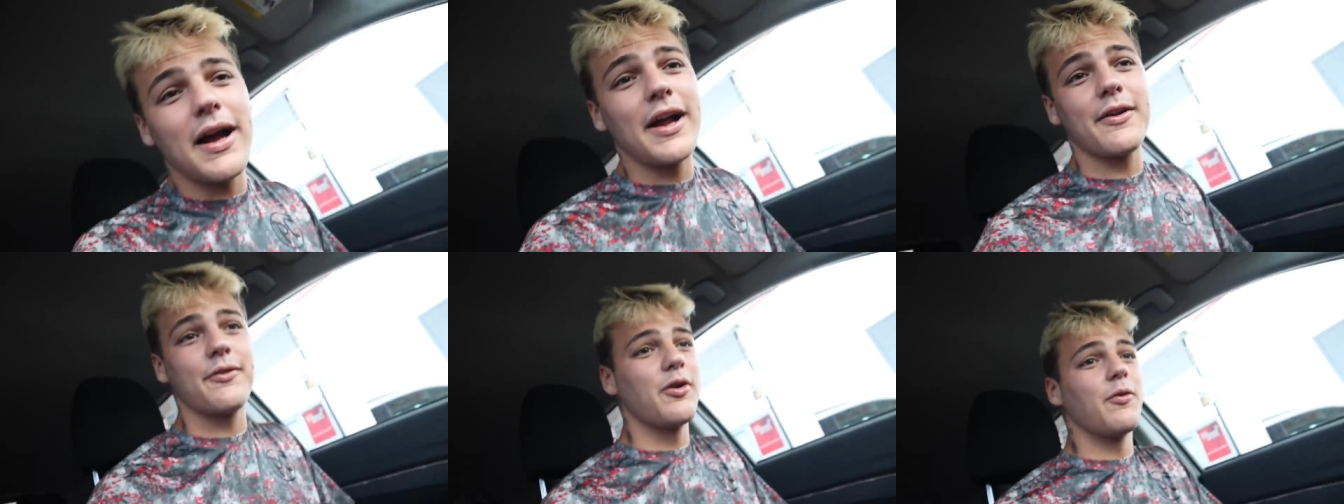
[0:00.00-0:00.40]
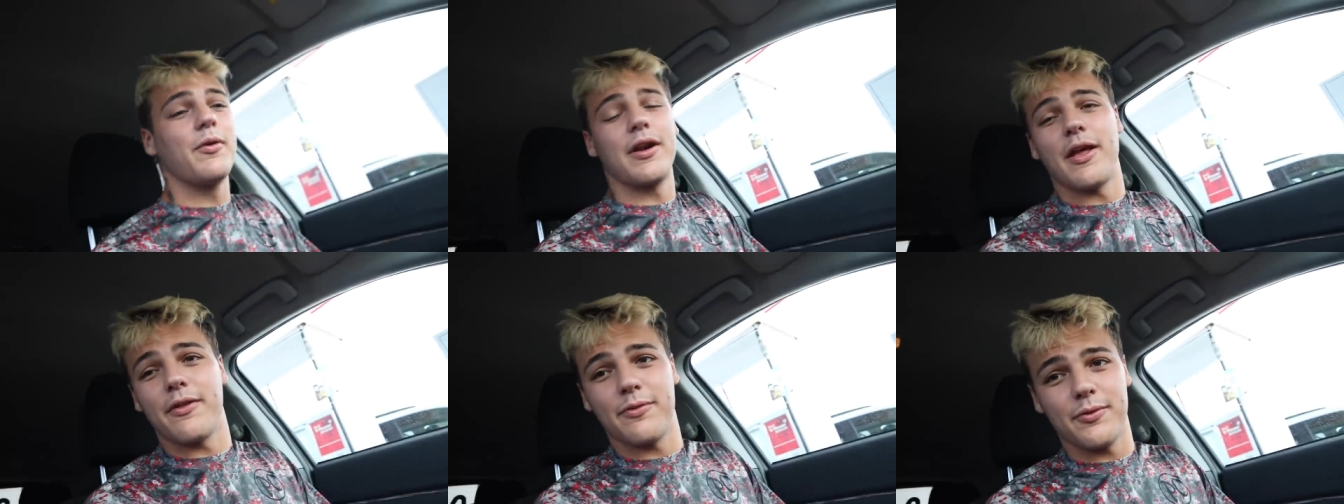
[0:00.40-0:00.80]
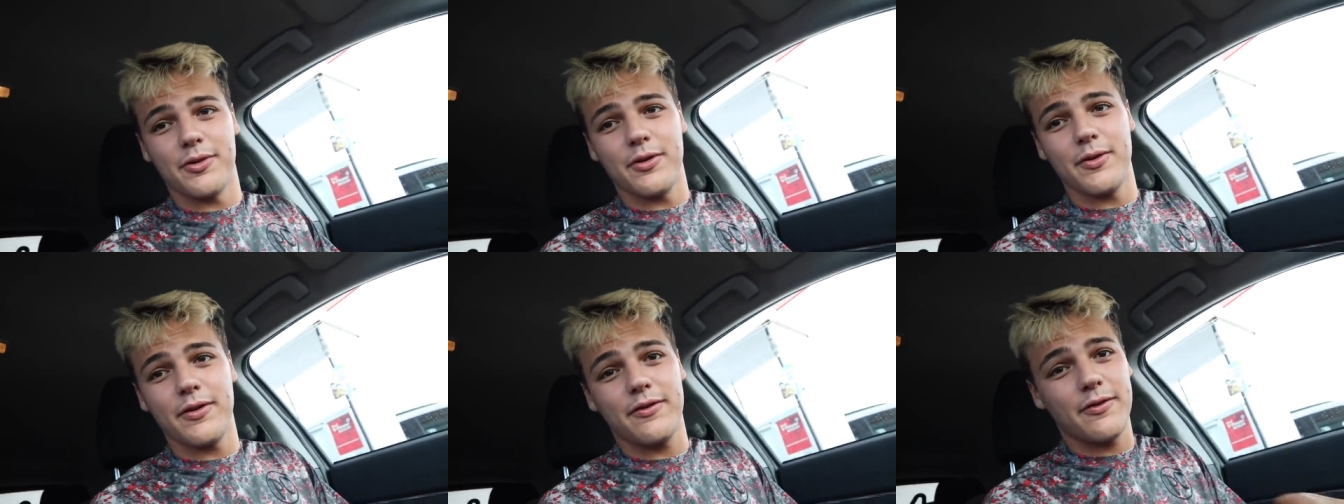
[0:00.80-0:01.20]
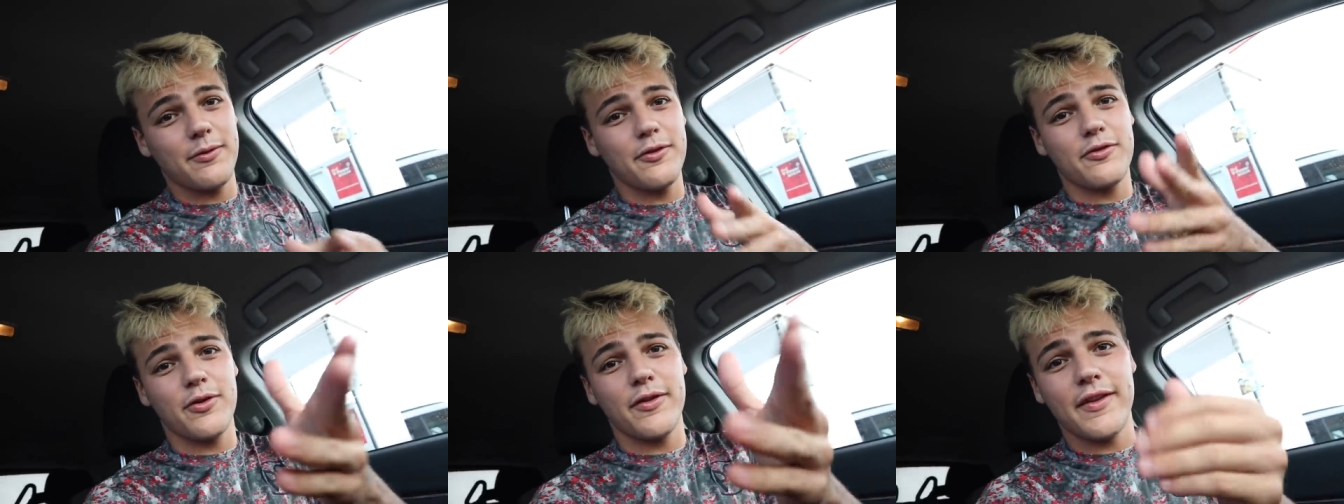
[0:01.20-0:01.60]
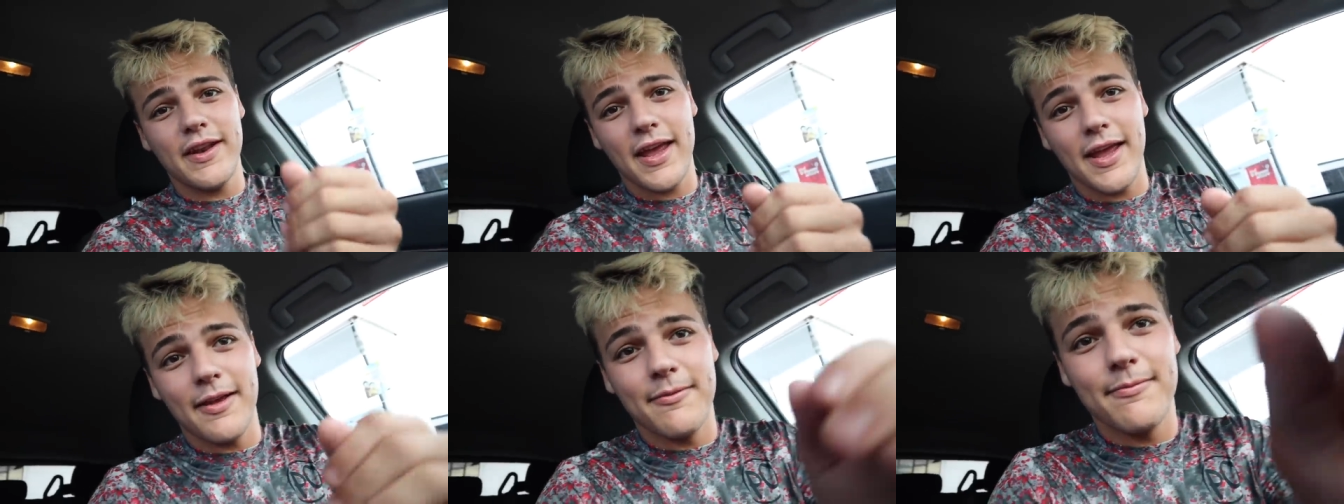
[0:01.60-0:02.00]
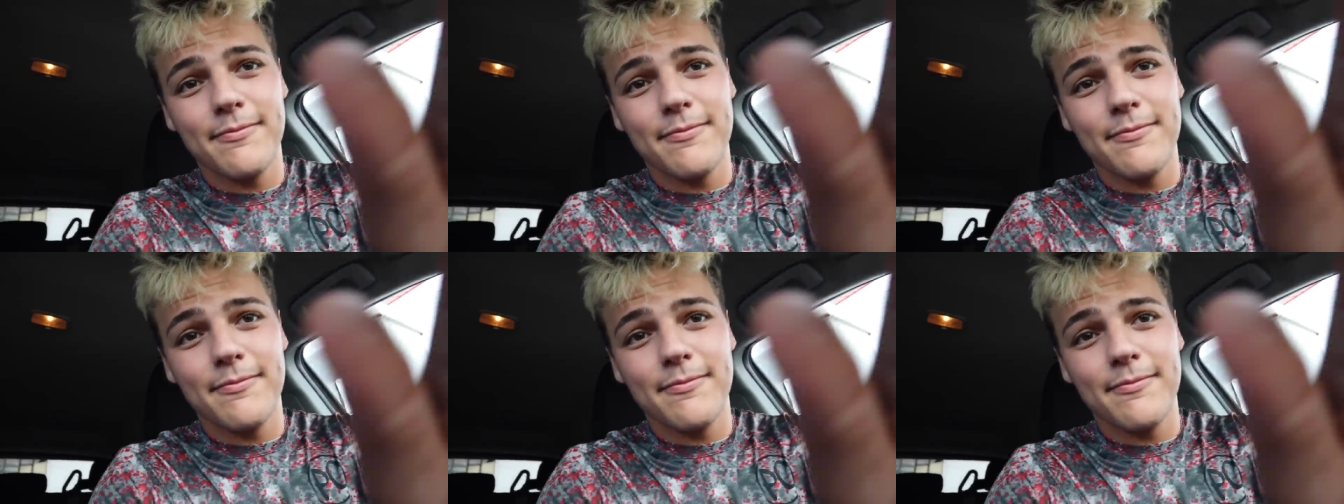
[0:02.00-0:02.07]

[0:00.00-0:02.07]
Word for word: I don't know what else we're doing. So enjoy the day.